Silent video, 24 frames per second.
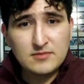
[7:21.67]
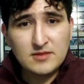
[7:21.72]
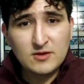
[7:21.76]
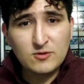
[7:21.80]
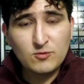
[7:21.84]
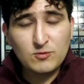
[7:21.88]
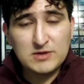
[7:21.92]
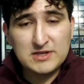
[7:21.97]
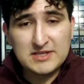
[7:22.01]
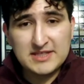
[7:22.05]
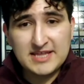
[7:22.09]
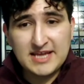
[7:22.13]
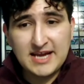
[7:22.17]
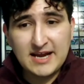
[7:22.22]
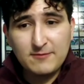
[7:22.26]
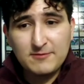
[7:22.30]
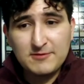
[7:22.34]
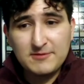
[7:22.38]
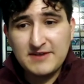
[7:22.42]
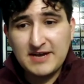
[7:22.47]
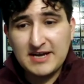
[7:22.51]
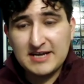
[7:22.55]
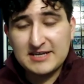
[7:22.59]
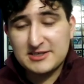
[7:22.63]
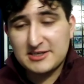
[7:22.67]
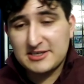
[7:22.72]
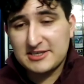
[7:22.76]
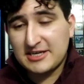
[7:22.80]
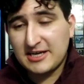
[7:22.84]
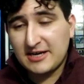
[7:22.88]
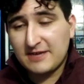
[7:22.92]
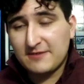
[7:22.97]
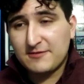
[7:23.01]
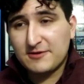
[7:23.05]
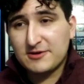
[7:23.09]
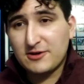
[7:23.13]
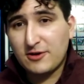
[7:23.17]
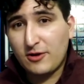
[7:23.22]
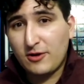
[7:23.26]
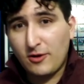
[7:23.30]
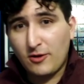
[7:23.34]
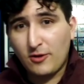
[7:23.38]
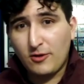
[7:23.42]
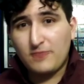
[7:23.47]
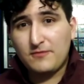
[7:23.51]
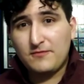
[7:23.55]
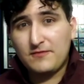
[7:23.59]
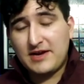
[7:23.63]
with that, we've actually covered
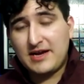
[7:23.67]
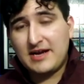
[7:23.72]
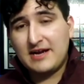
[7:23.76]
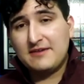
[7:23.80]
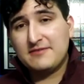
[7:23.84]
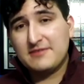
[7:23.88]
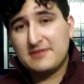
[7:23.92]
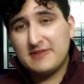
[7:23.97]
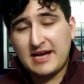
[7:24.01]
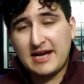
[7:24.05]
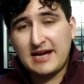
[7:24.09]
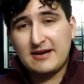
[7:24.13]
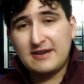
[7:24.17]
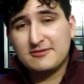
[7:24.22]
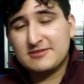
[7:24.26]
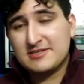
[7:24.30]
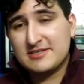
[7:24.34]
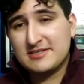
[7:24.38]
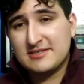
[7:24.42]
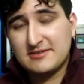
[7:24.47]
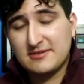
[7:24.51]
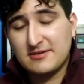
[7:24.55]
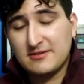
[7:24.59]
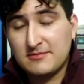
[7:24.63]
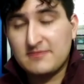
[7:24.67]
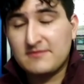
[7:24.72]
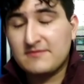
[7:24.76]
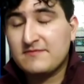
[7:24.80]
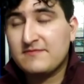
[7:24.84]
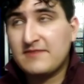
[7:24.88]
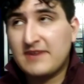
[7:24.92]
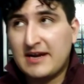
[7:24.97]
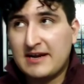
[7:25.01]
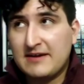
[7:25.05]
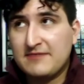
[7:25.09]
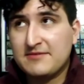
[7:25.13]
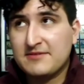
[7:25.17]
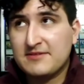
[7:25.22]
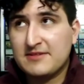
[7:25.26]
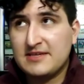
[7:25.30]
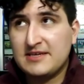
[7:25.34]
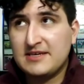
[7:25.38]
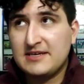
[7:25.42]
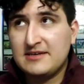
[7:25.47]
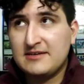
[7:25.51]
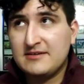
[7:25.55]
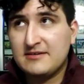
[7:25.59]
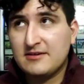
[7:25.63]
all 5 of the houses, 5 of
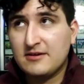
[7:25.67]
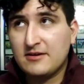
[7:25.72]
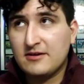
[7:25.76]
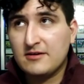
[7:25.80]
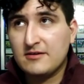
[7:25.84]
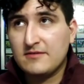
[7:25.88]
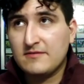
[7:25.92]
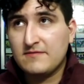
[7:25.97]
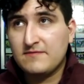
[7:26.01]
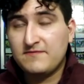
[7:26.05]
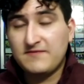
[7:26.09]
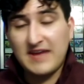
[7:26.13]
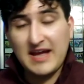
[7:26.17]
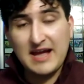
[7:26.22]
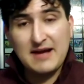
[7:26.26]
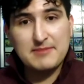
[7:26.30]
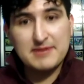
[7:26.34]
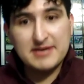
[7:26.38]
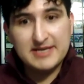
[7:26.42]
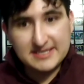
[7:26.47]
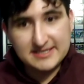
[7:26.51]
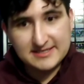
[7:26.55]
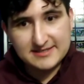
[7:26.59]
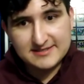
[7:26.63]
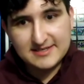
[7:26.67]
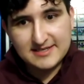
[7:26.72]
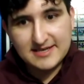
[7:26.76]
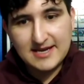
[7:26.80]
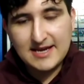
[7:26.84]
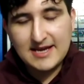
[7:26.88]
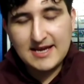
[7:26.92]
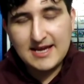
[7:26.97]
the families.